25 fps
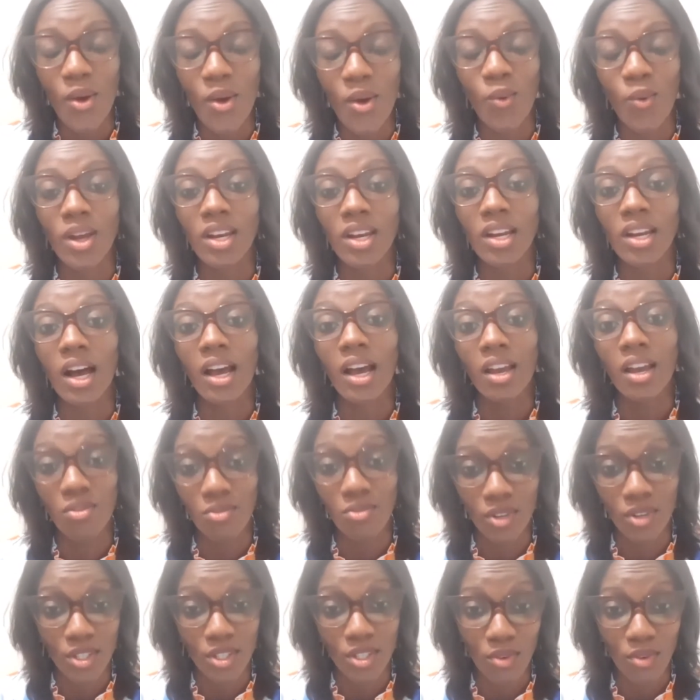When I
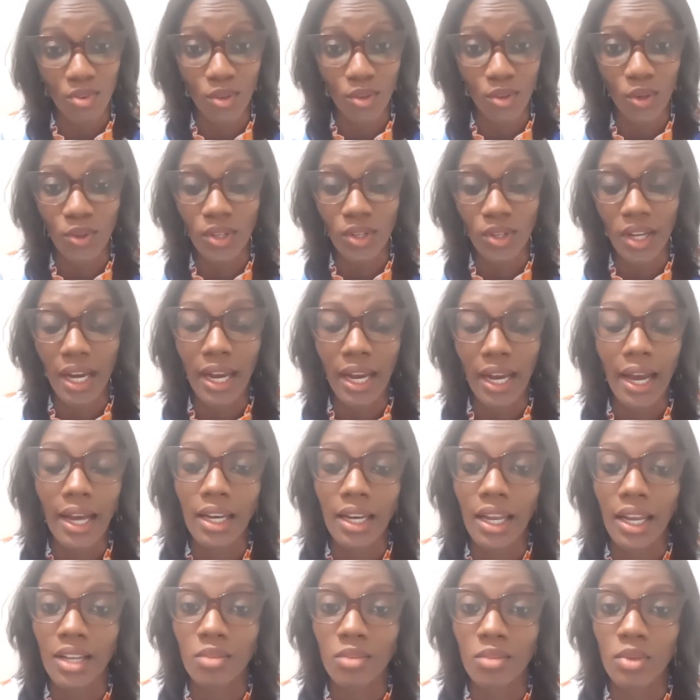first found out that I had
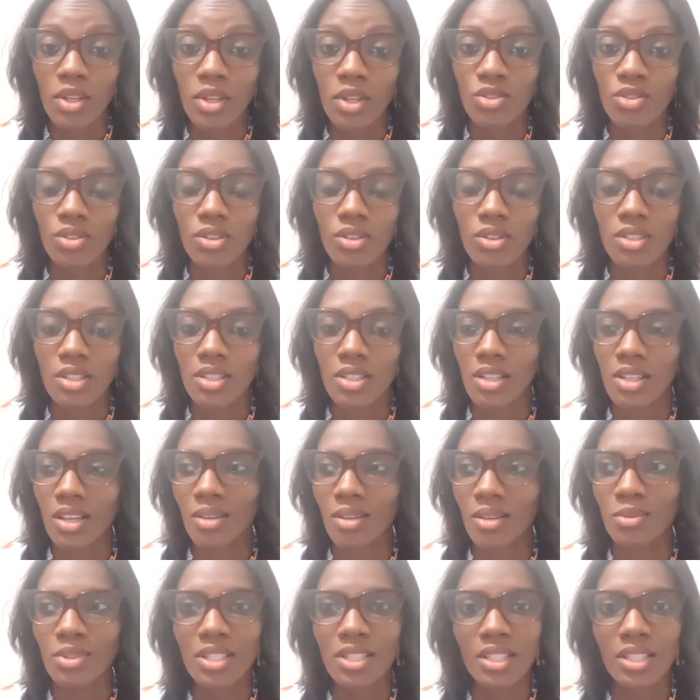endometriosis, I
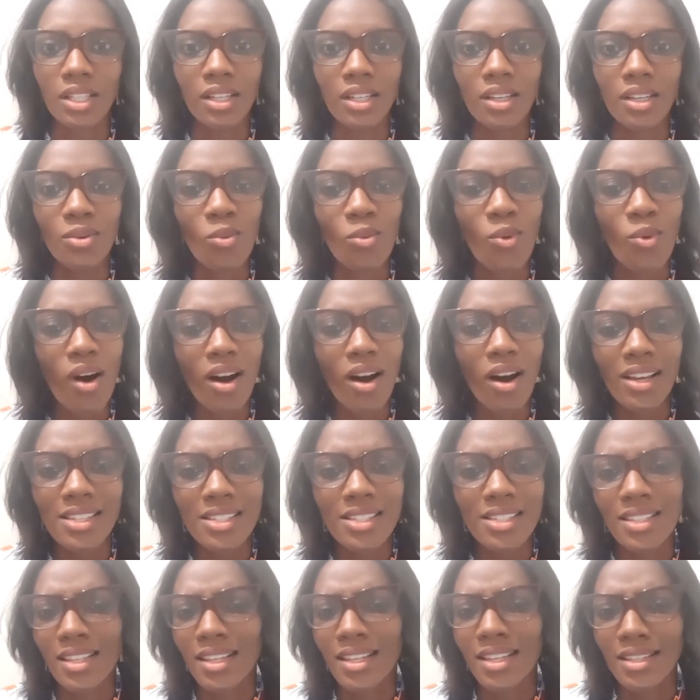was like, what
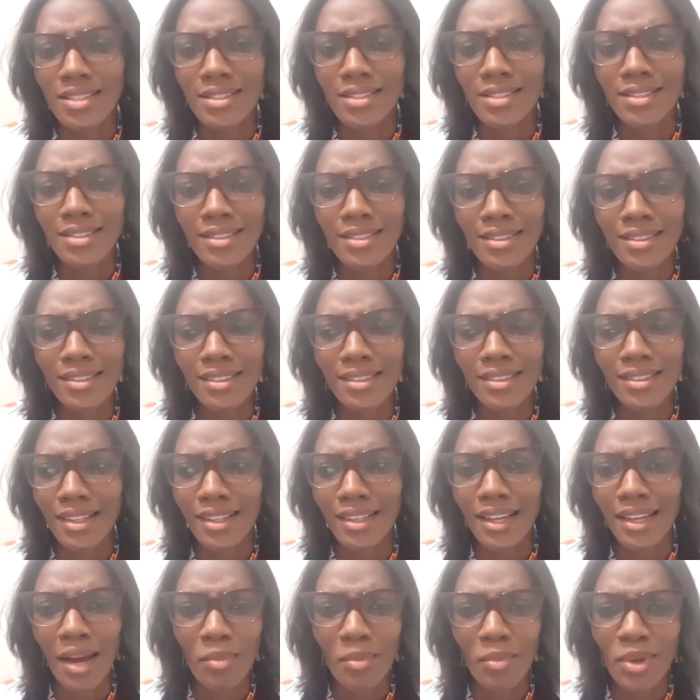is this?
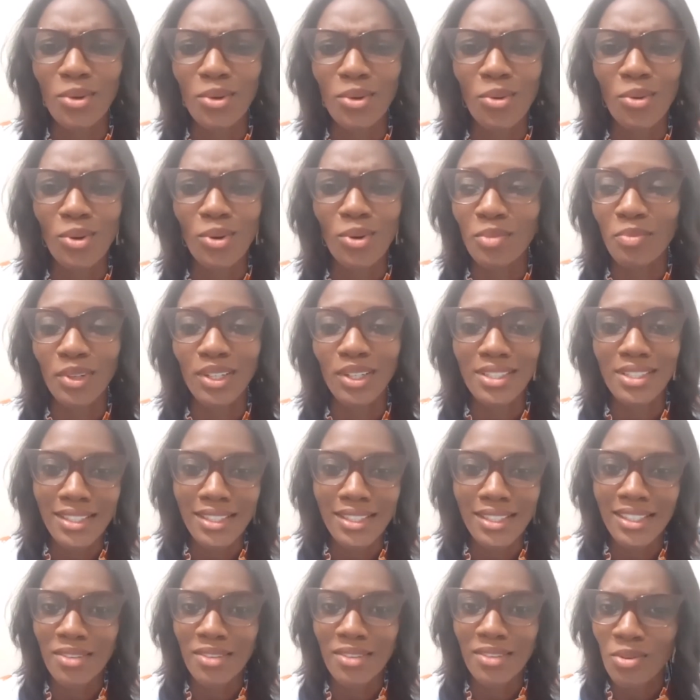Like, am I the only
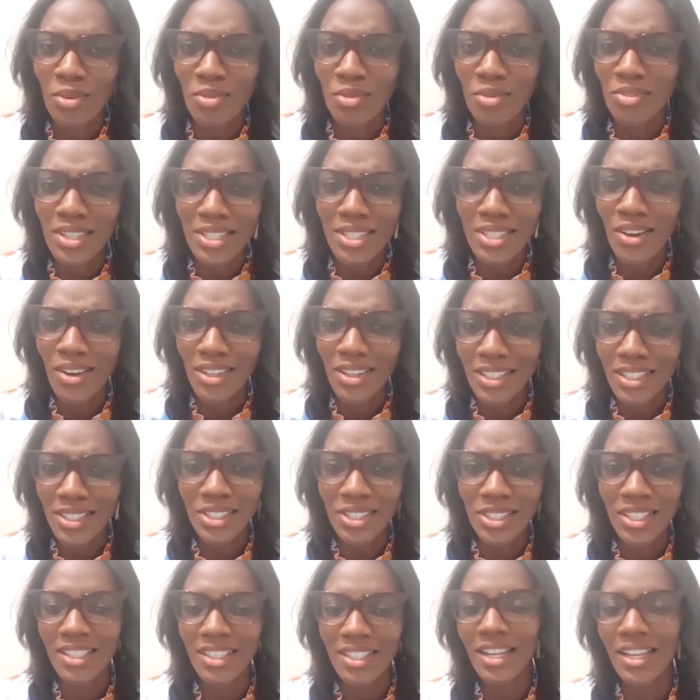person living with this
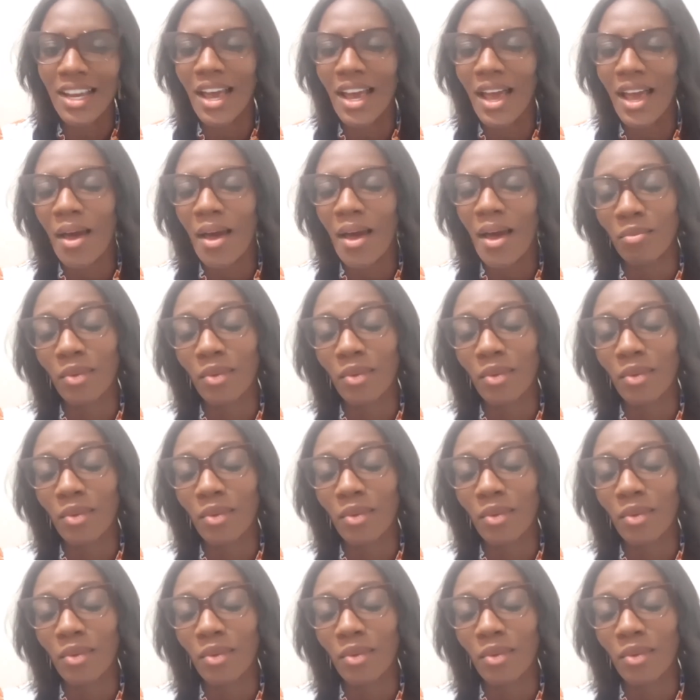condition? But